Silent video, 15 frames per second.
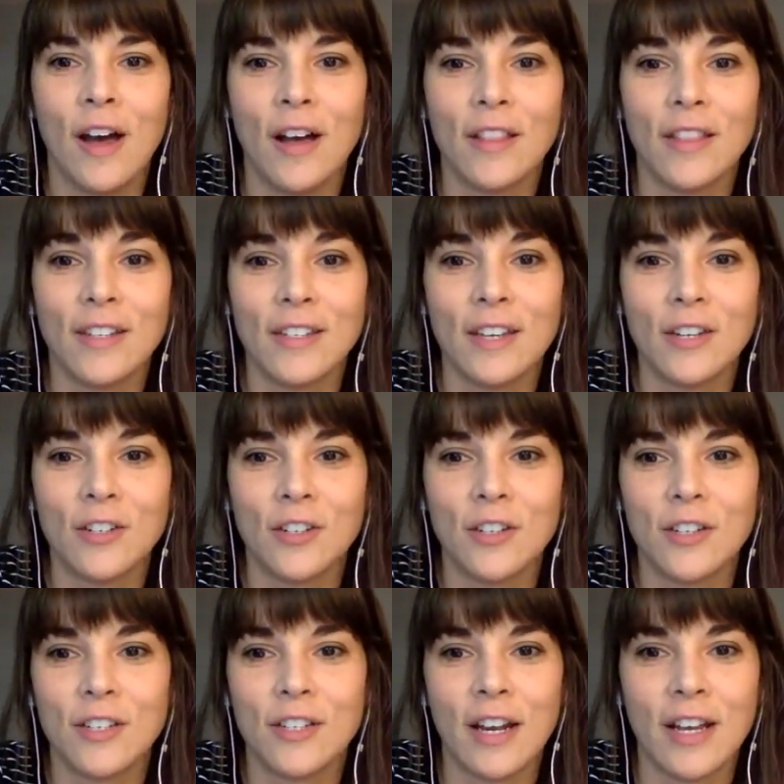this session
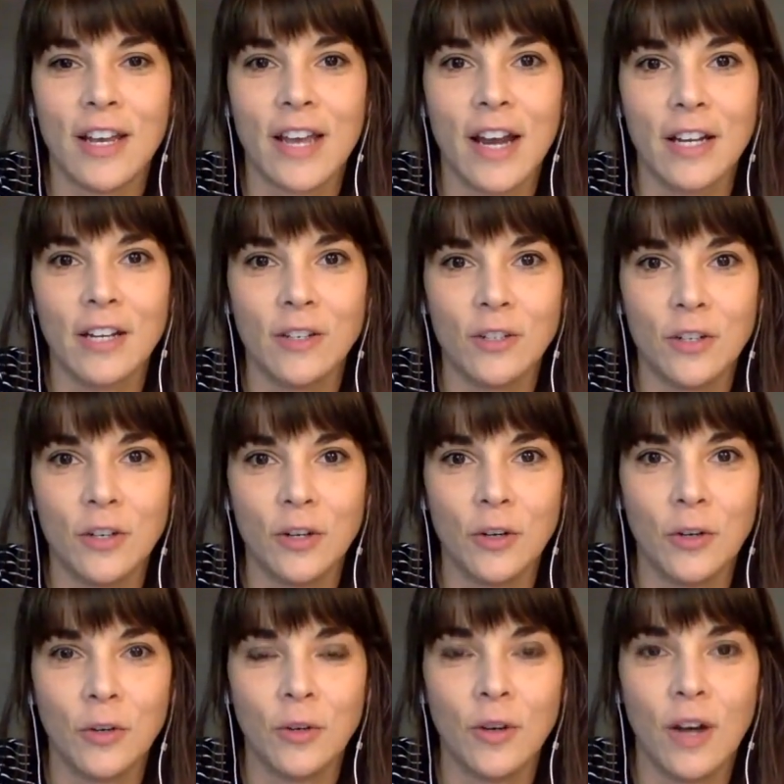is dedicated
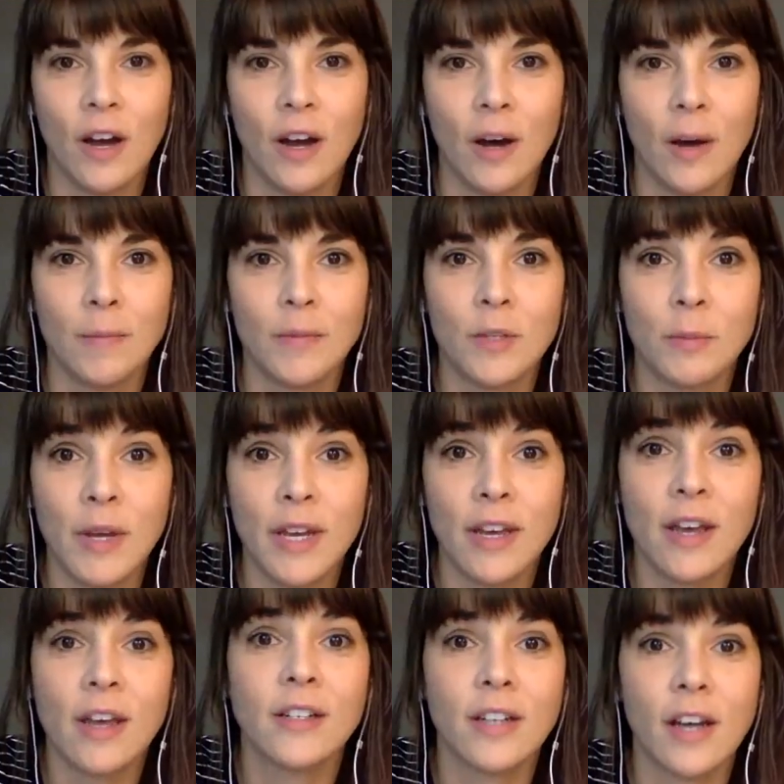to
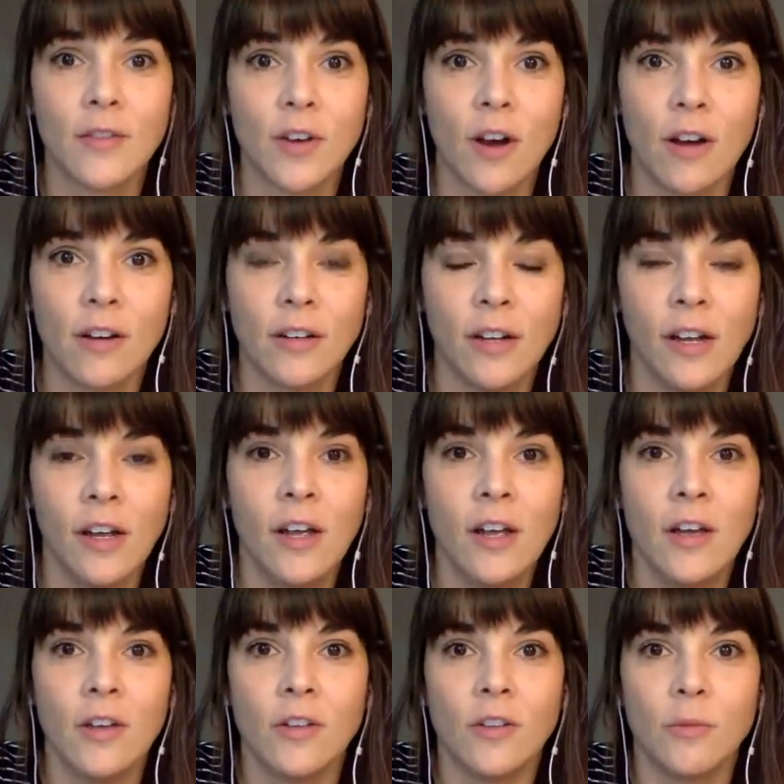speaking at DevCon.
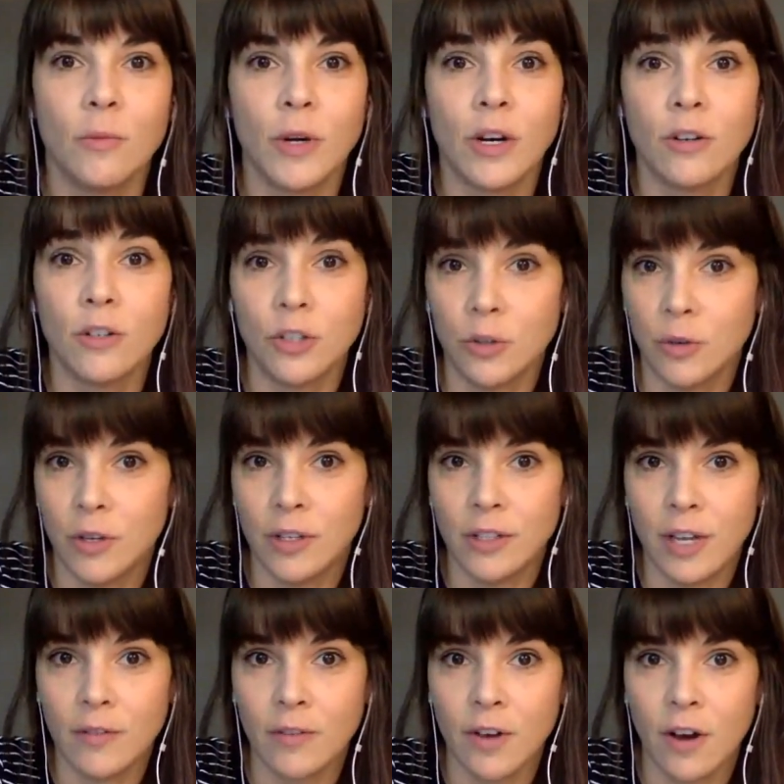We are
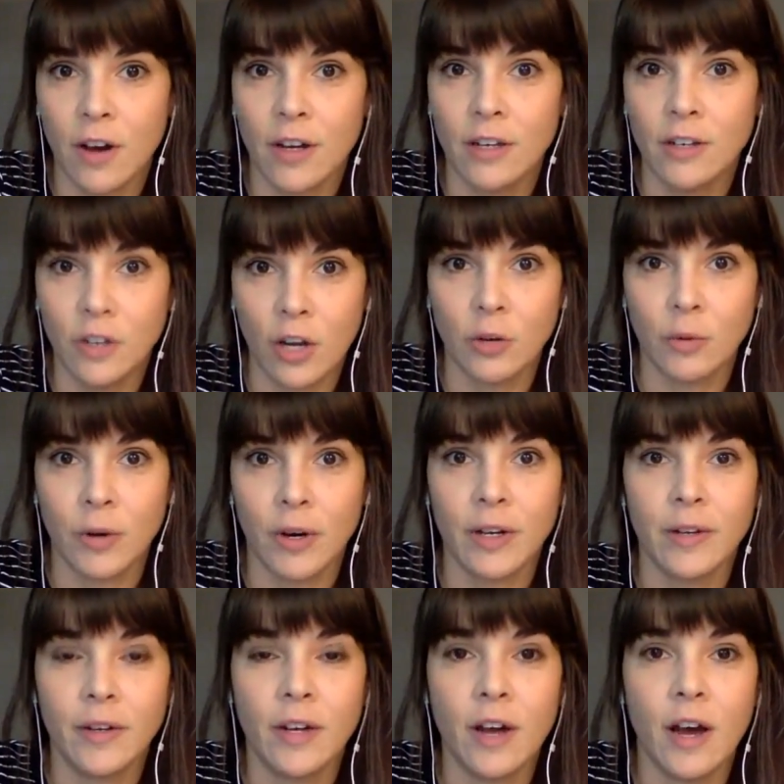doing DevCon in
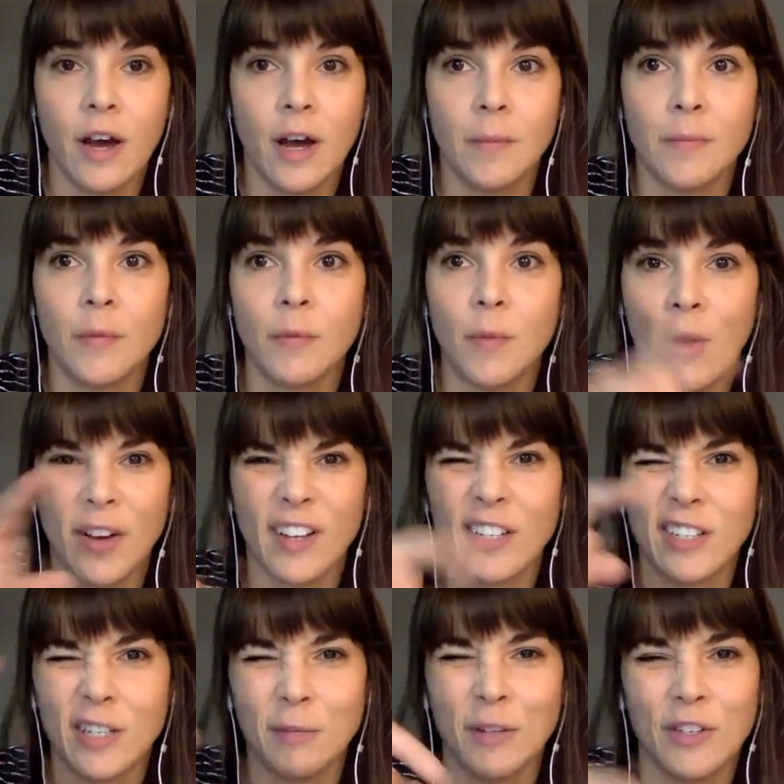January. I'll
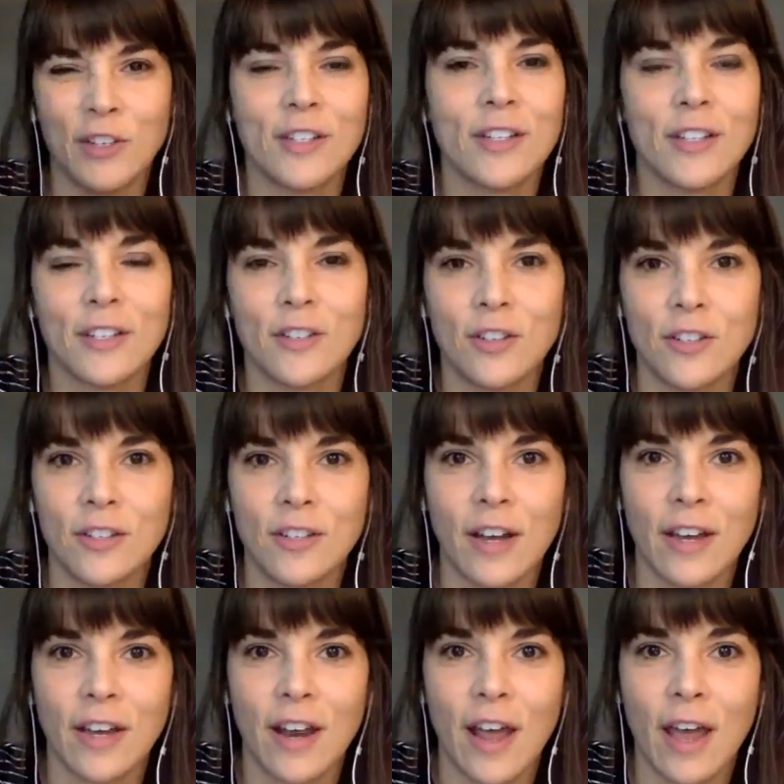get to some logistics in just a
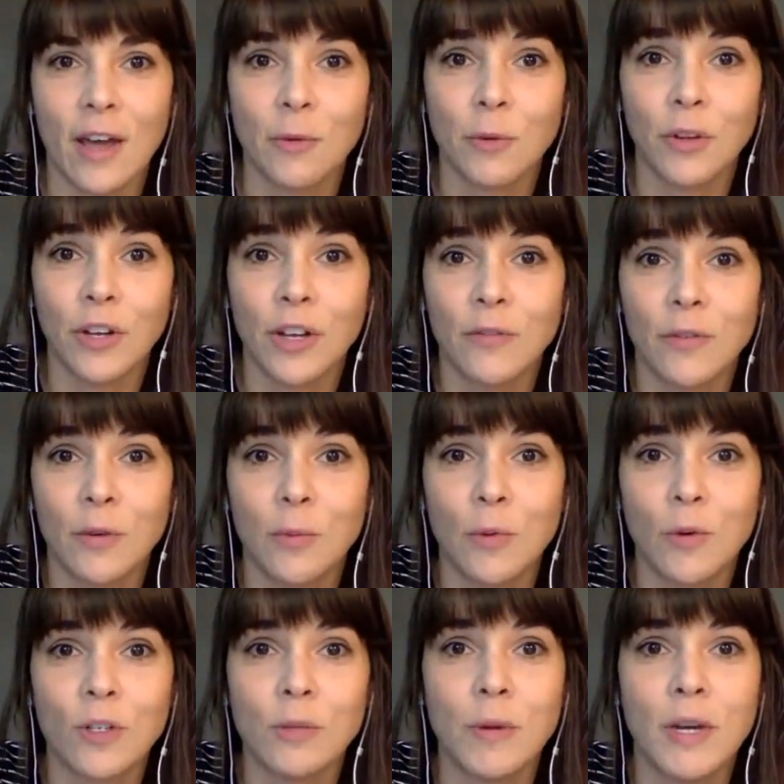second. And we're looking for
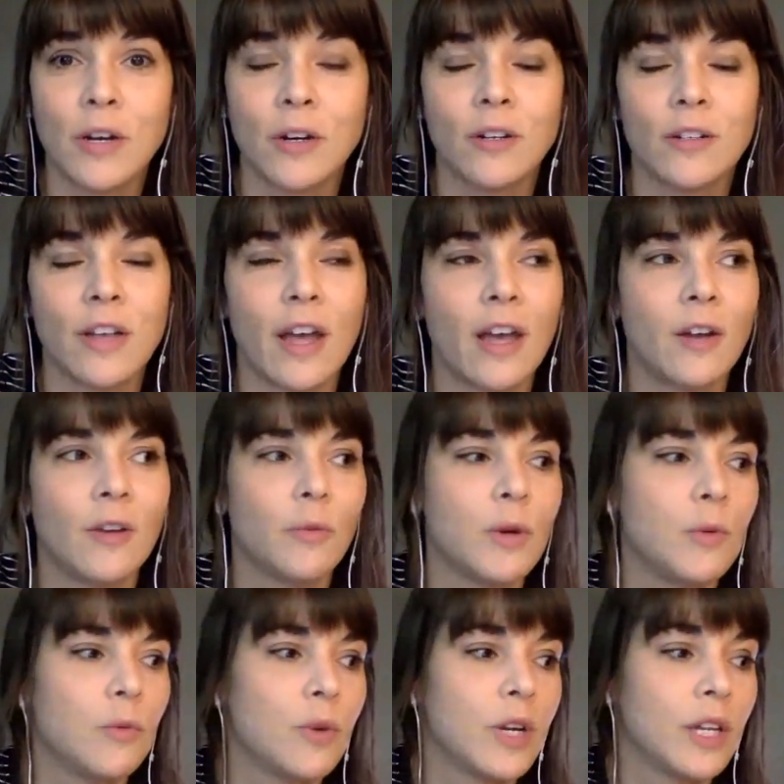more speakers. And
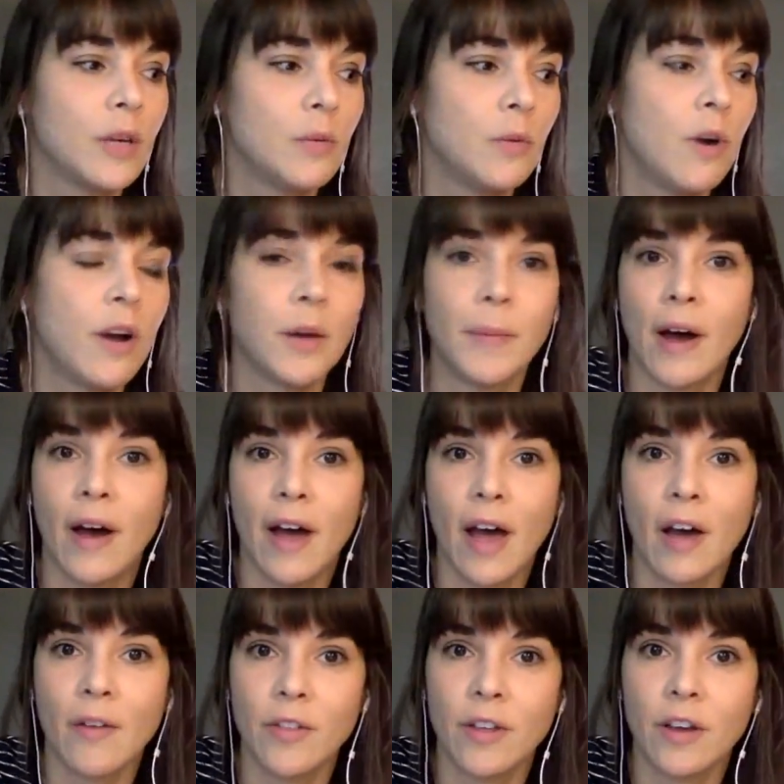we really want about
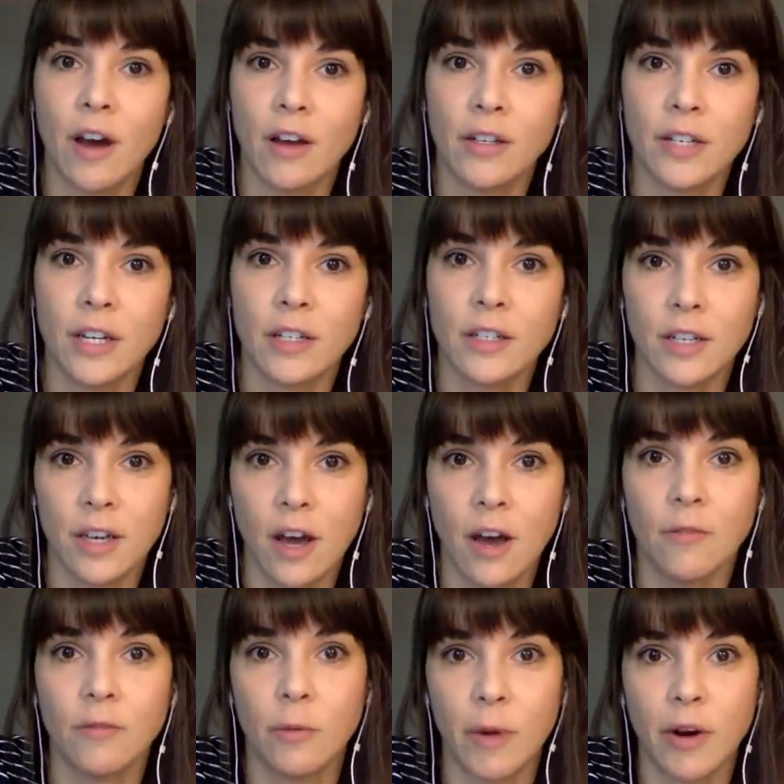half of the content to
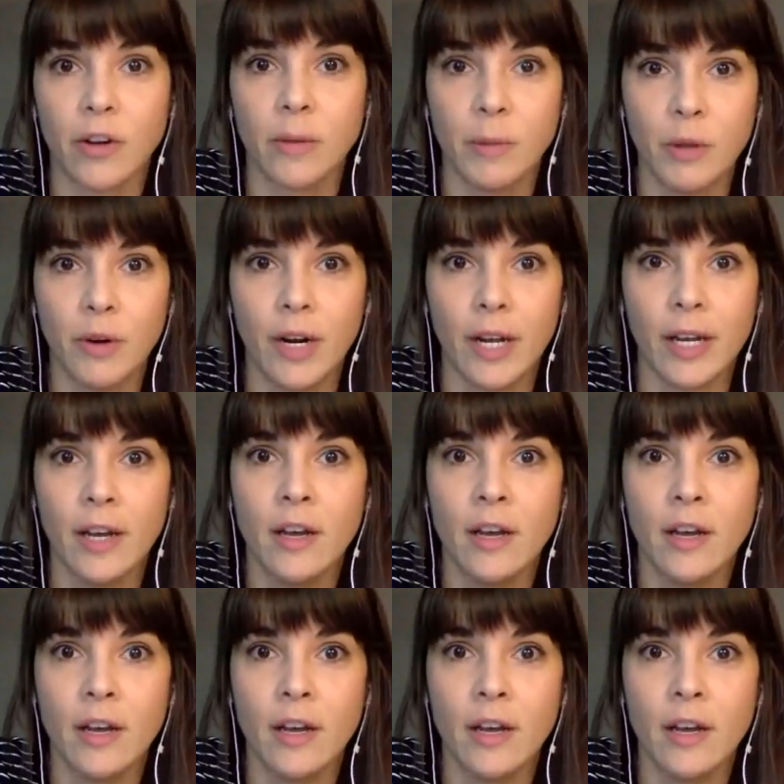come from our community.